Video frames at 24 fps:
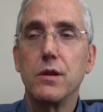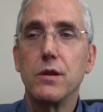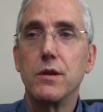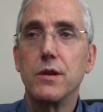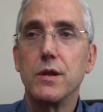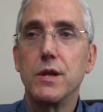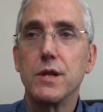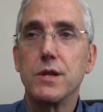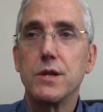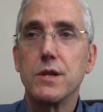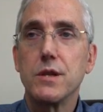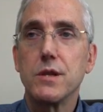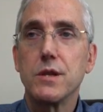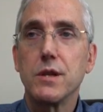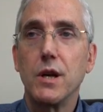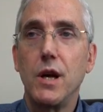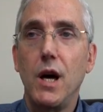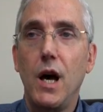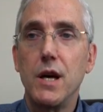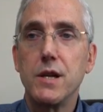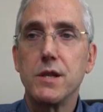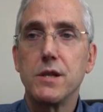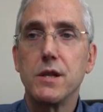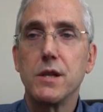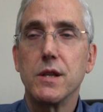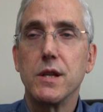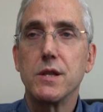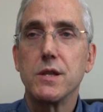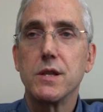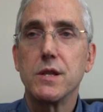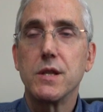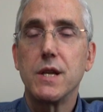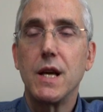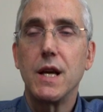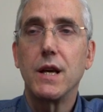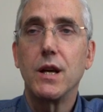This is a
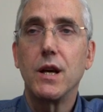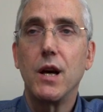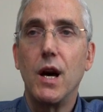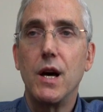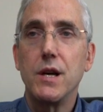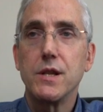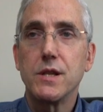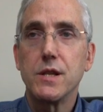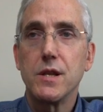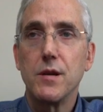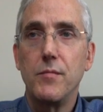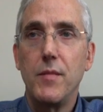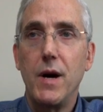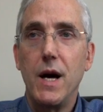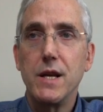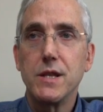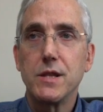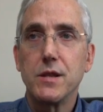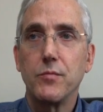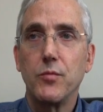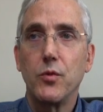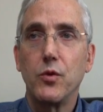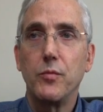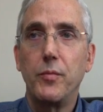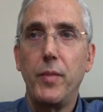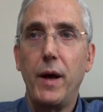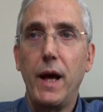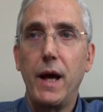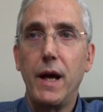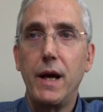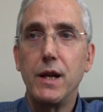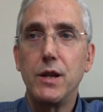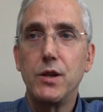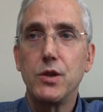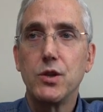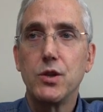customizable
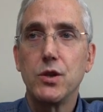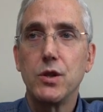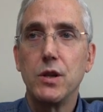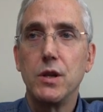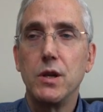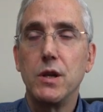page.